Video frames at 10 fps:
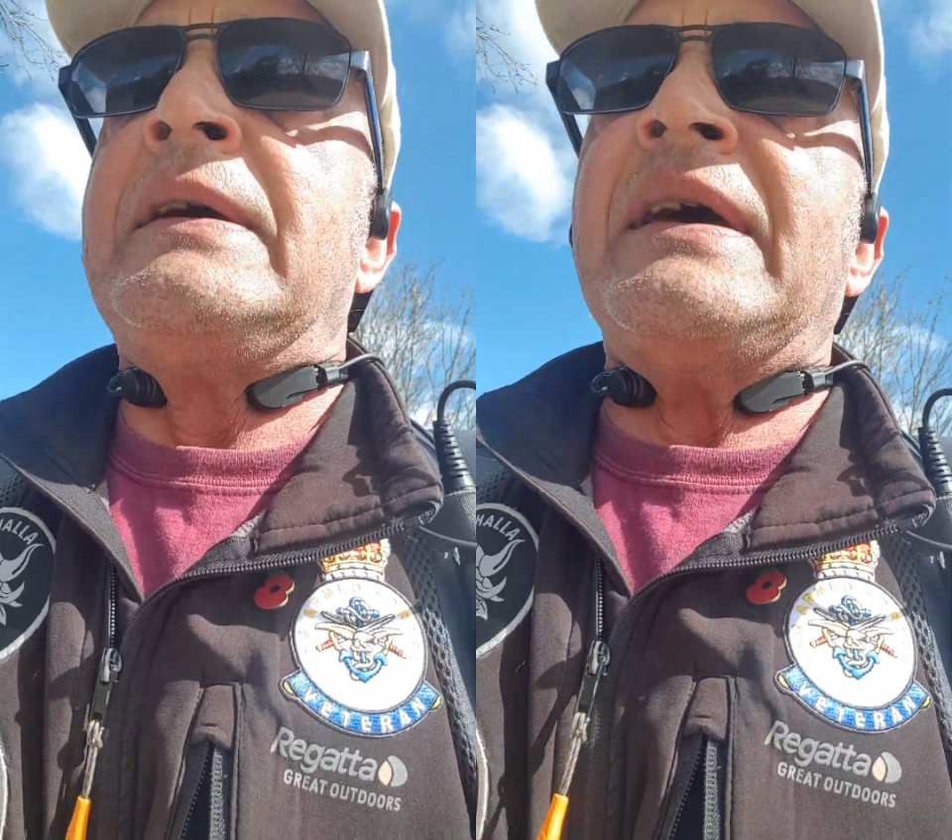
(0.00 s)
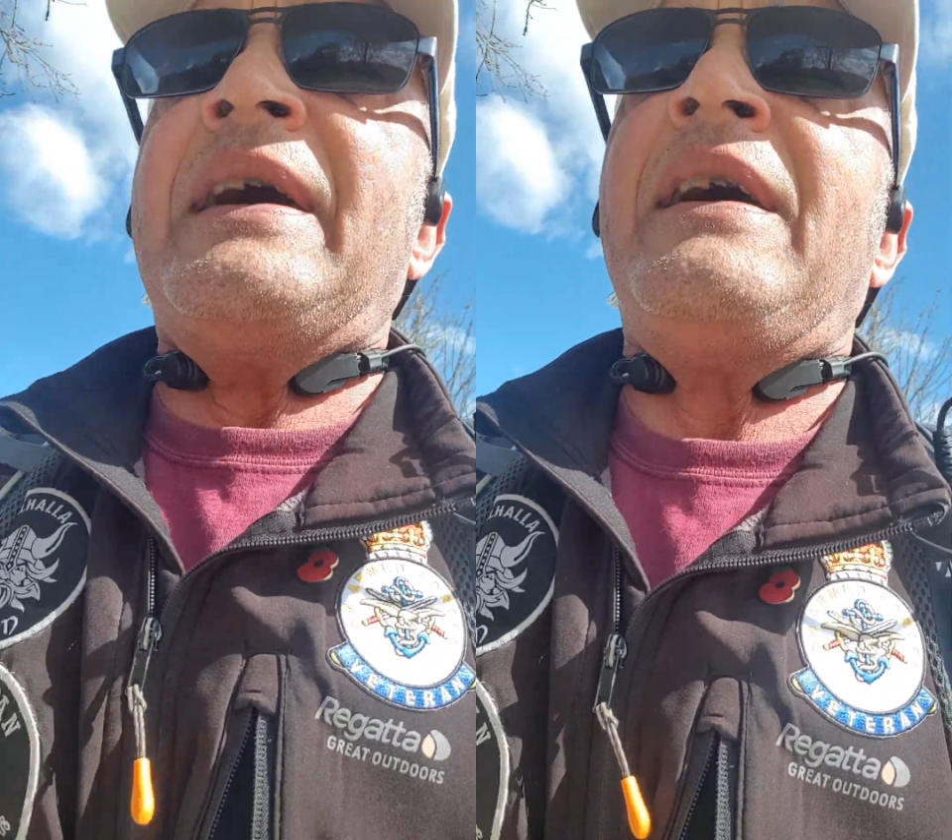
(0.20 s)

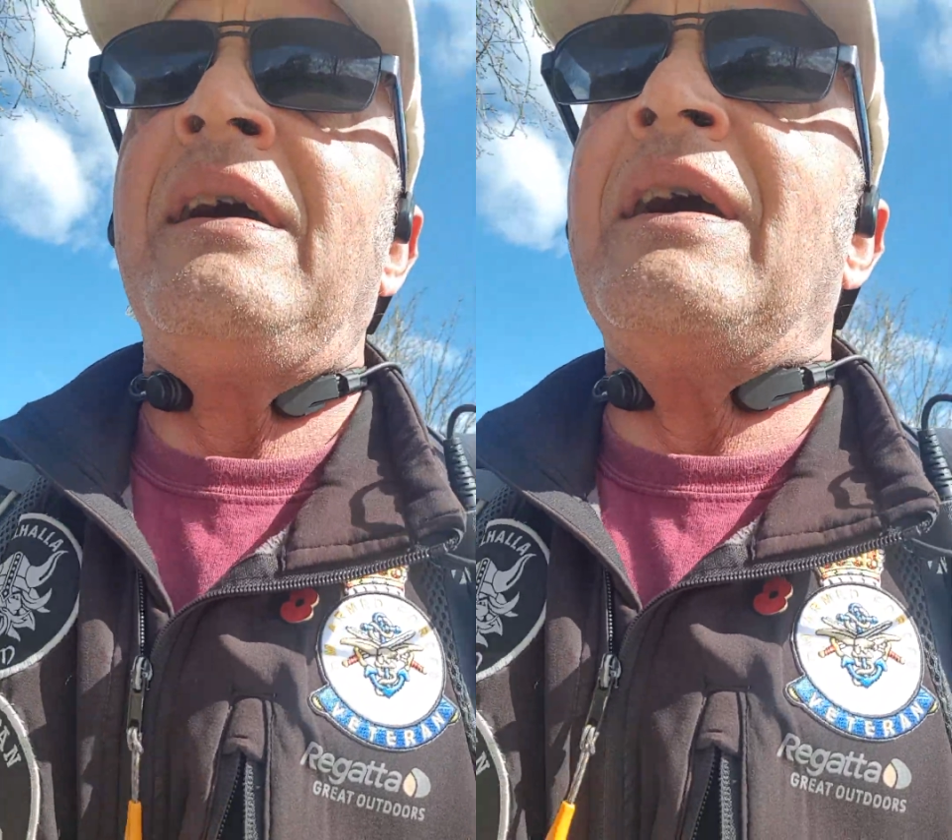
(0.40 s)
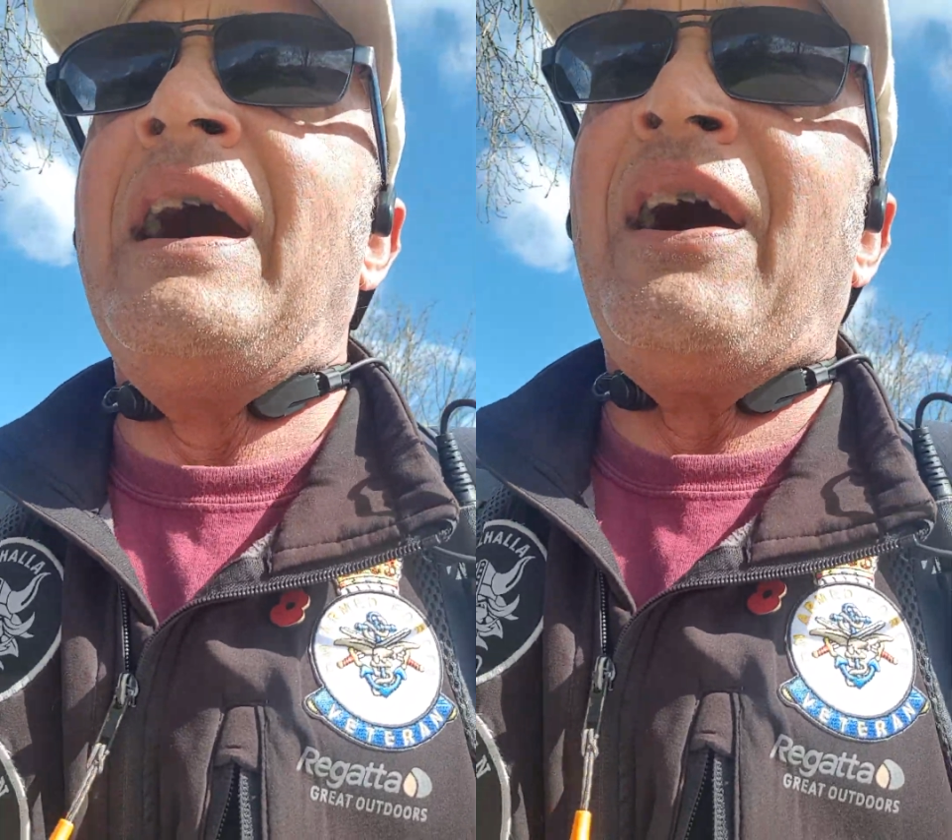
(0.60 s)
Yeah,
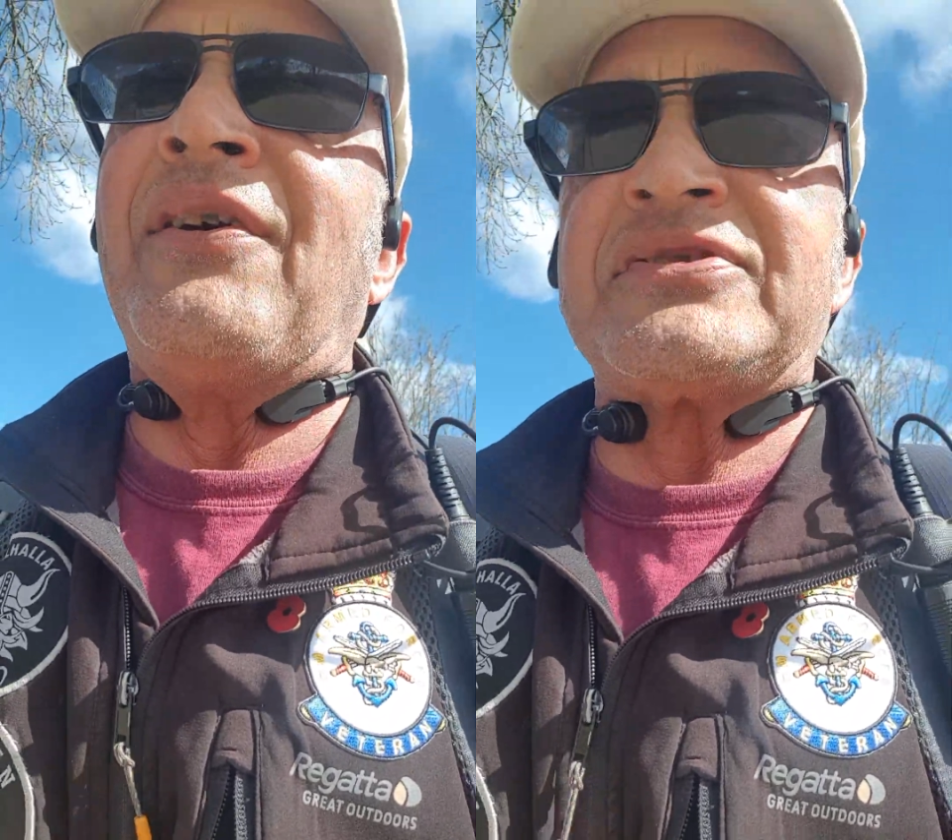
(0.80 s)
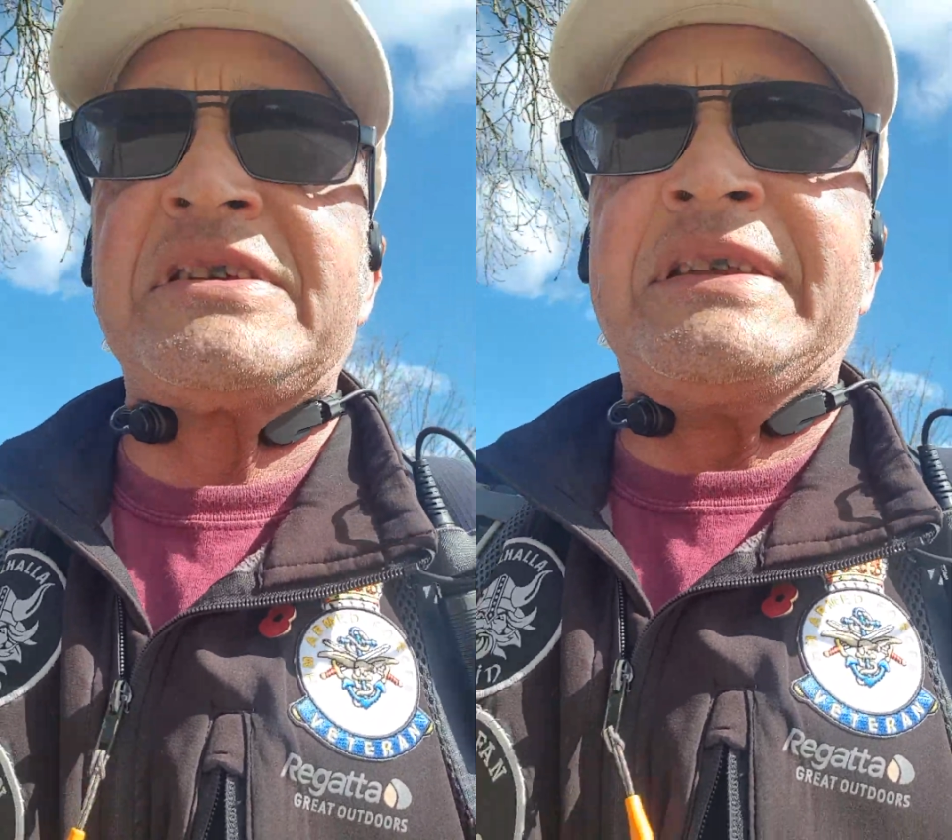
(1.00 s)
uh,
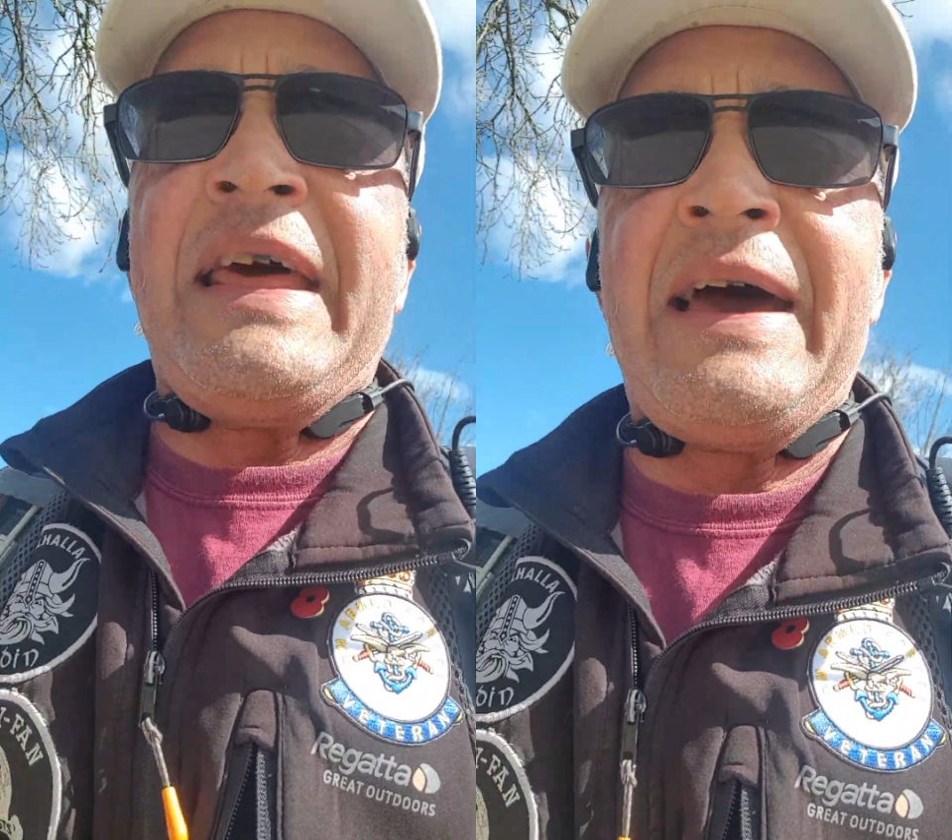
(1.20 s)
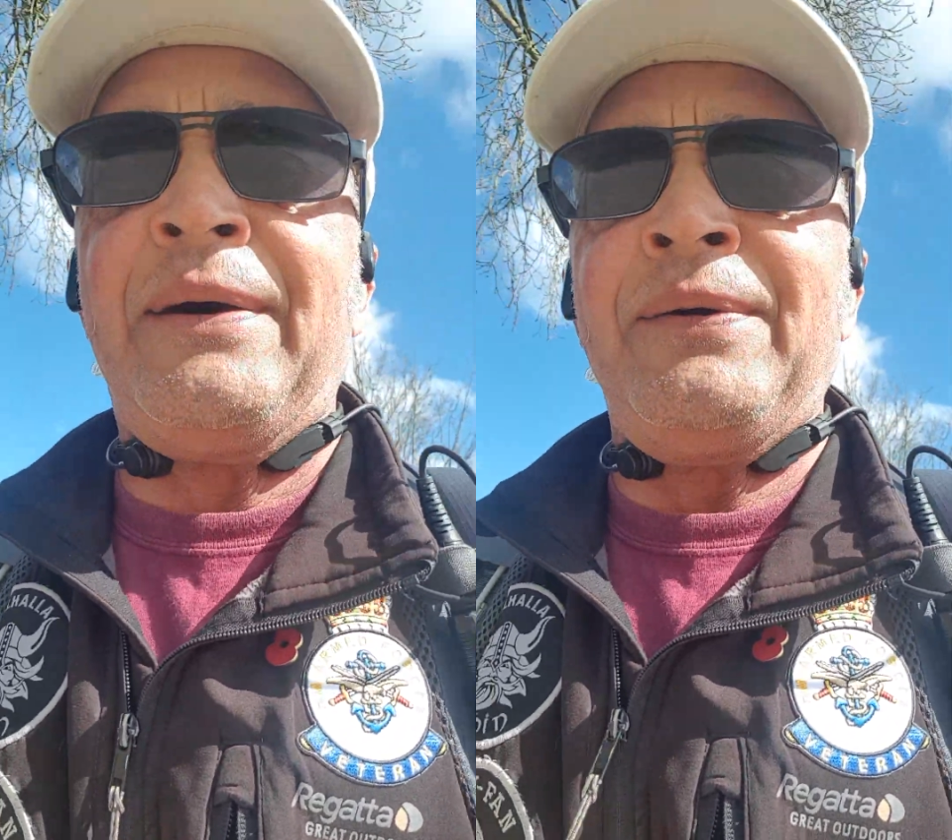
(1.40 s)
obviously
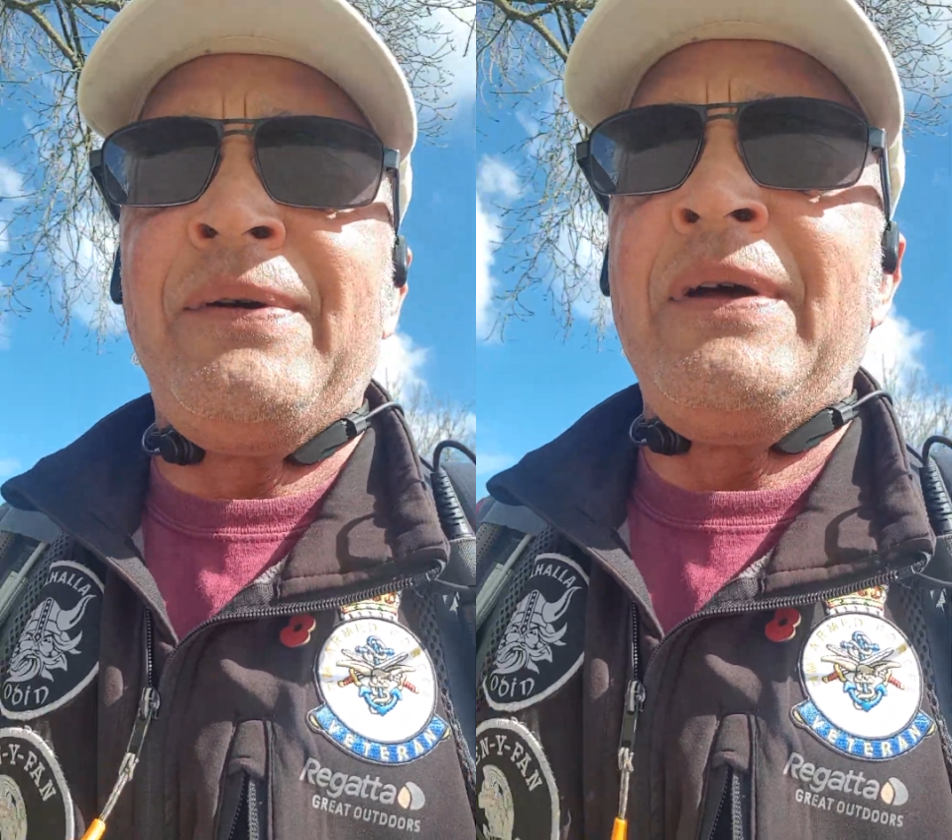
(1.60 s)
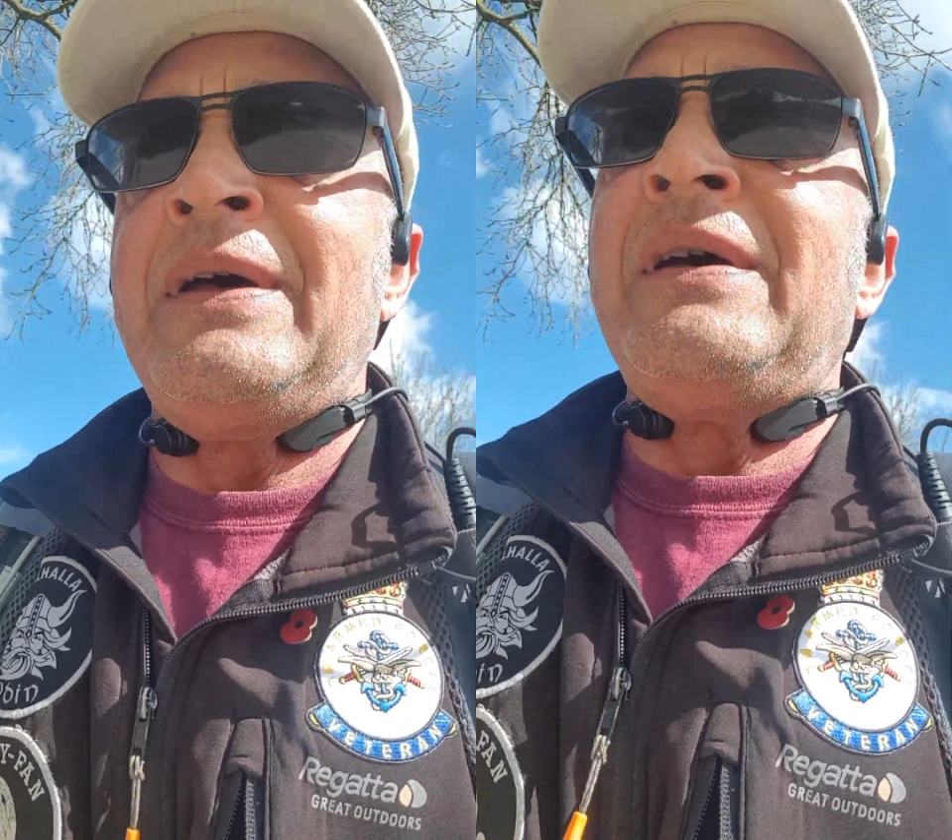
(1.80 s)
now
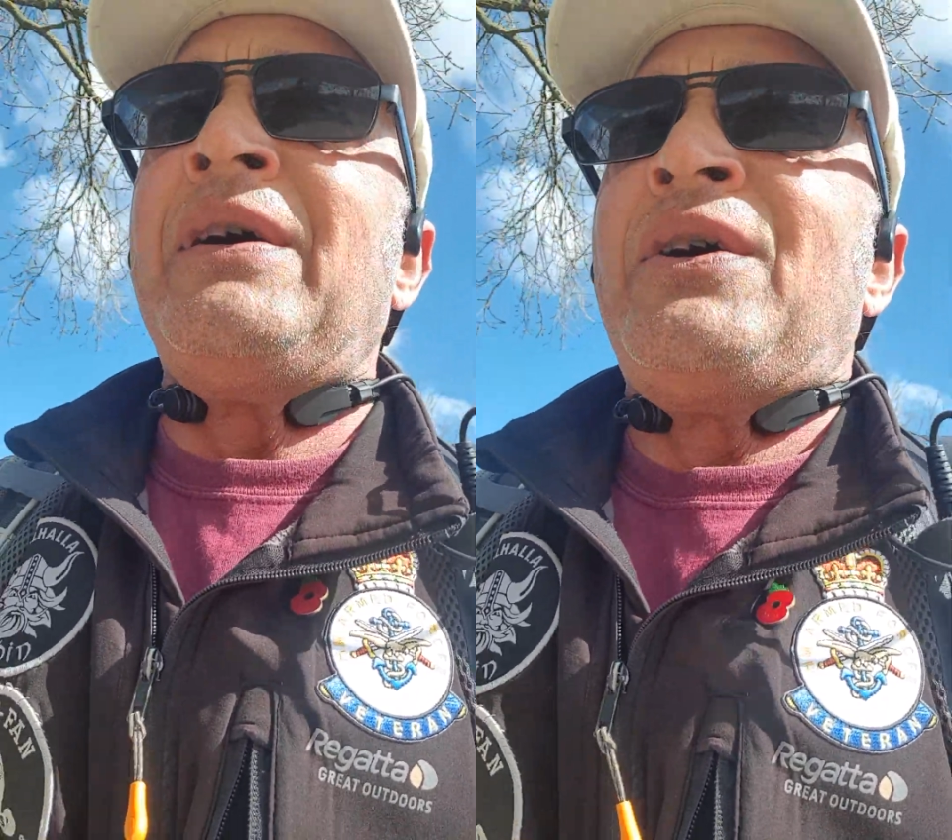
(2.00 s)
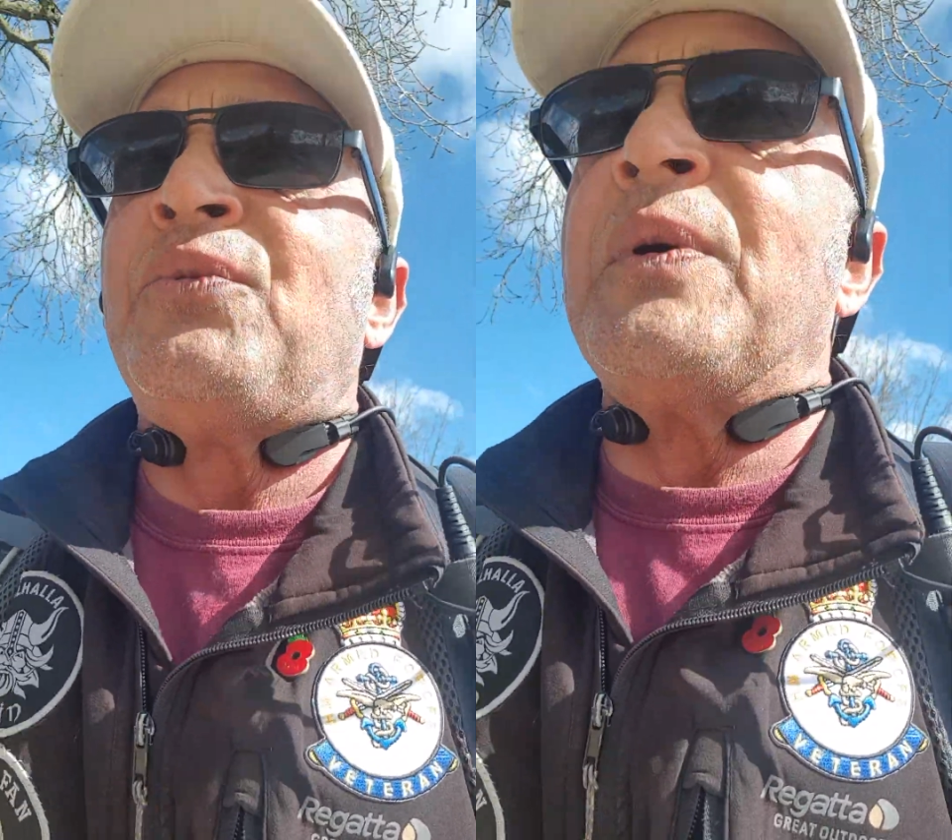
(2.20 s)

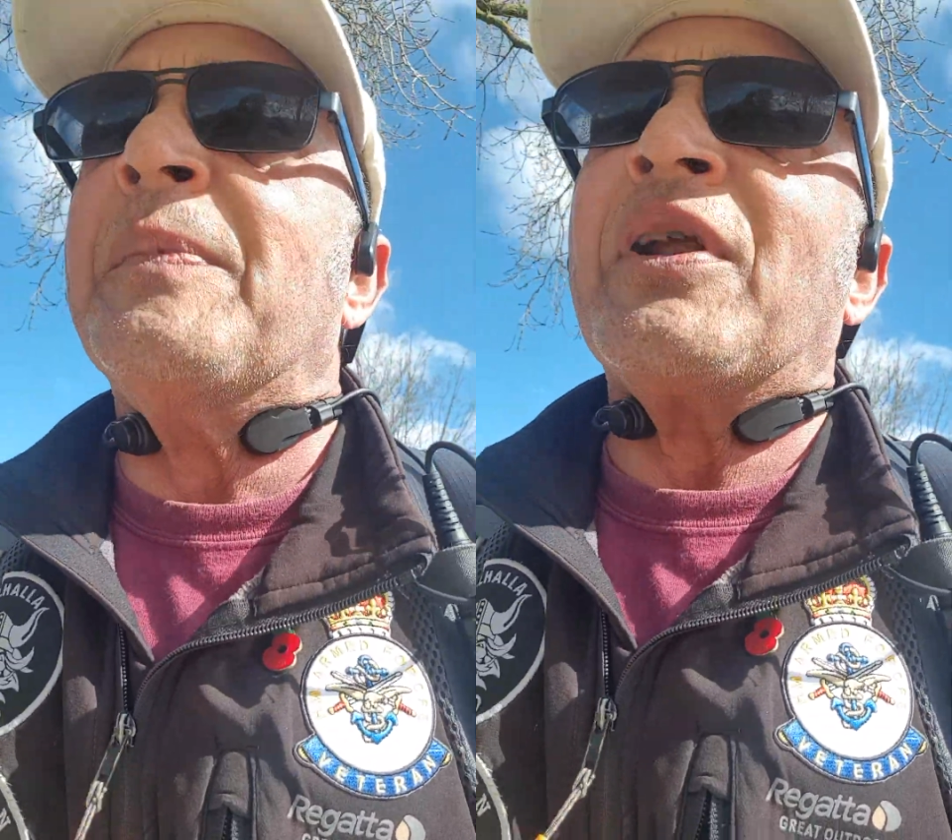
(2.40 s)
with my